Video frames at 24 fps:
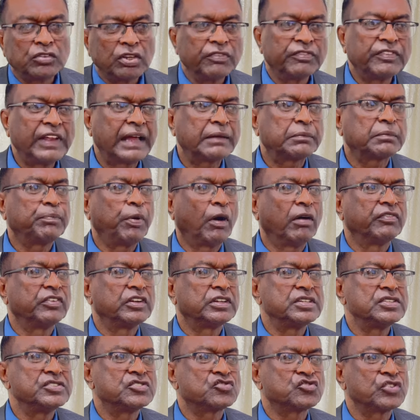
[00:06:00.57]
of that
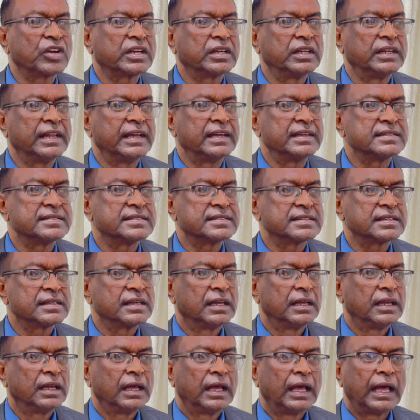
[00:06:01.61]
poverty-strickenness
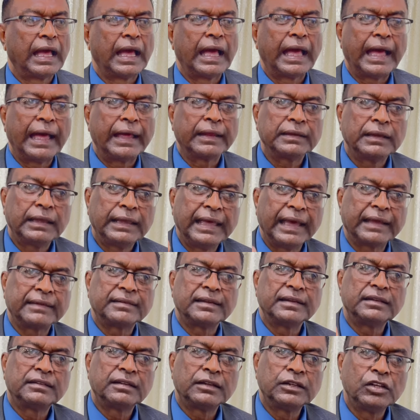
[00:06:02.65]
and get
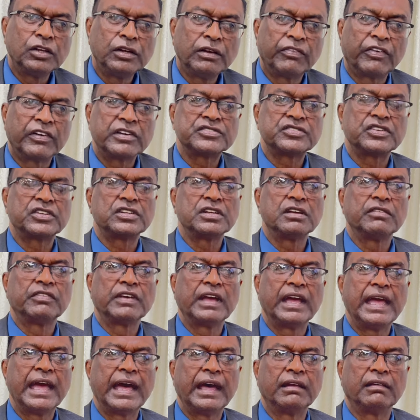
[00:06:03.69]
into the University of
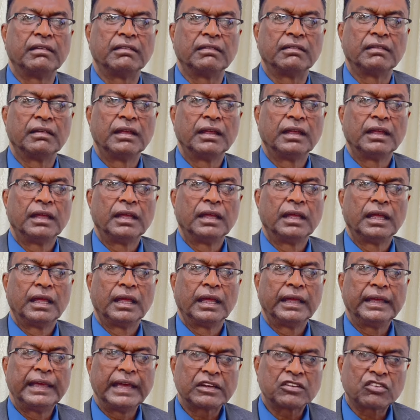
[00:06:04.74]
Guyana,
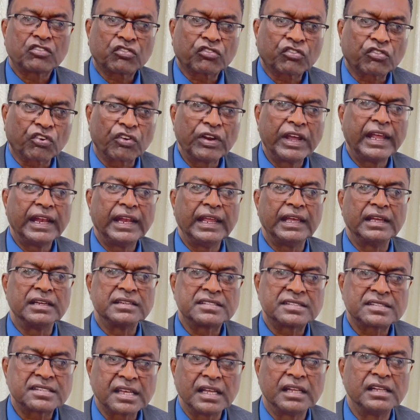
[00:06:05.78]
get training,
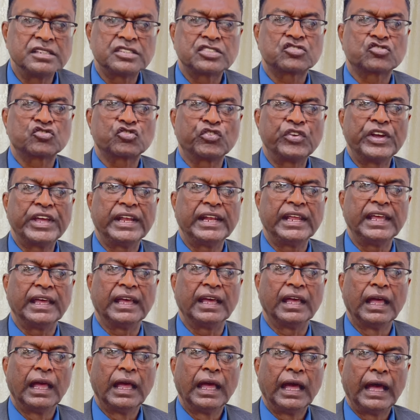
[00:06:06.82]
skills
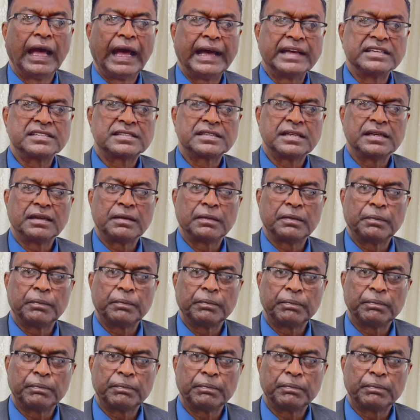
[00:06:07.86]
training. As the